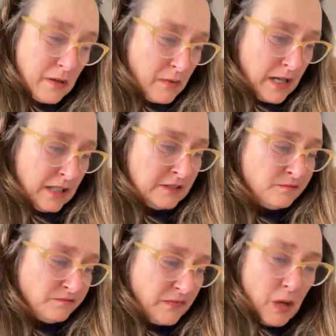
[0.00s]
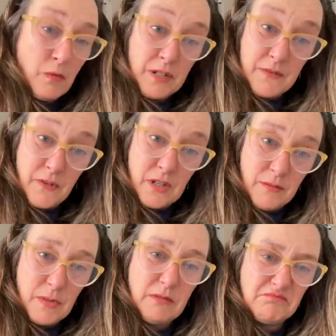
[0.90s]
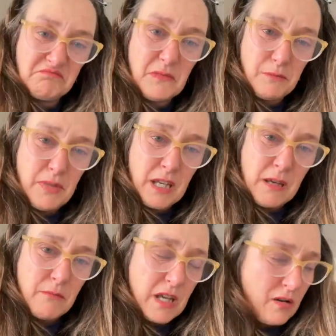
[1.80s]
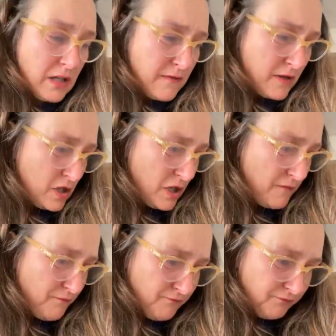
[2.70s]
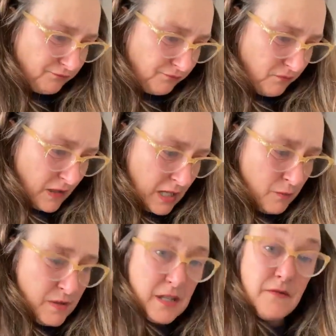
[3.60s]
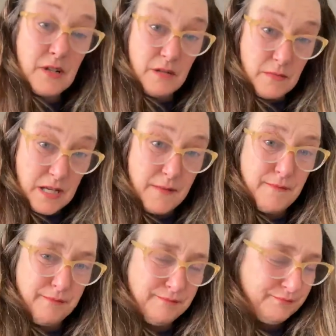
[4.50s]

by the way. Want his phone number? PM me, I'll give it to you. It was given to me.